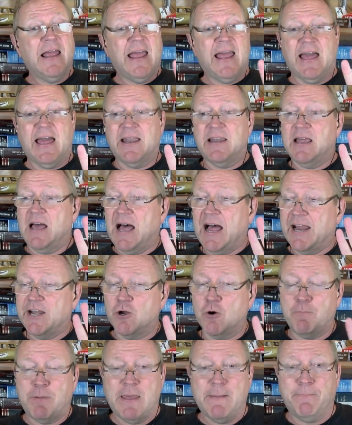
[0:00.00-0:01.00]
And I
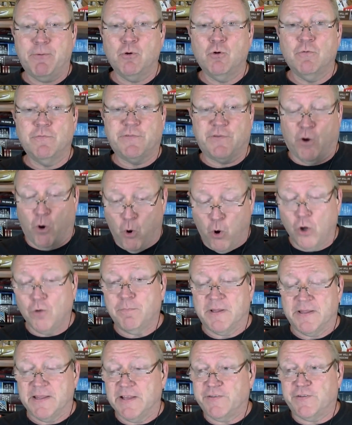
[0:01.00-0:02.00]
know people who've
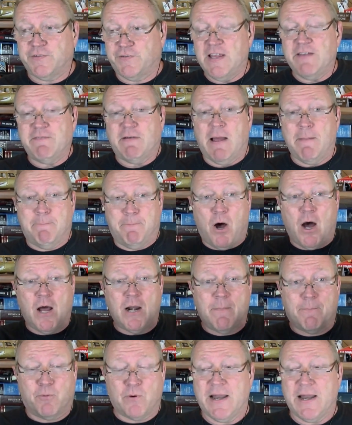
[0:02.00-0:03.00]
told me, they said, Steve, I bought
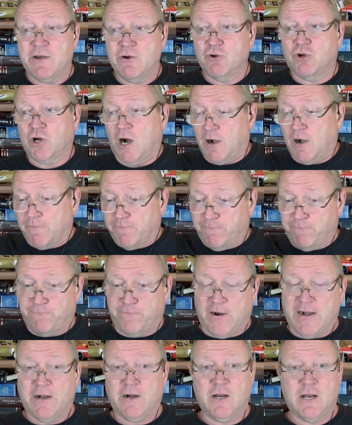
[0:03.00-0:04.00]
a brand new car,
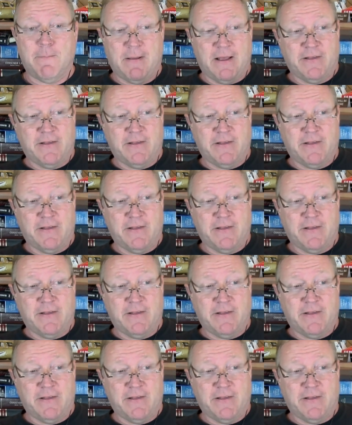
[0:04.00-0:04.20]
fired it up,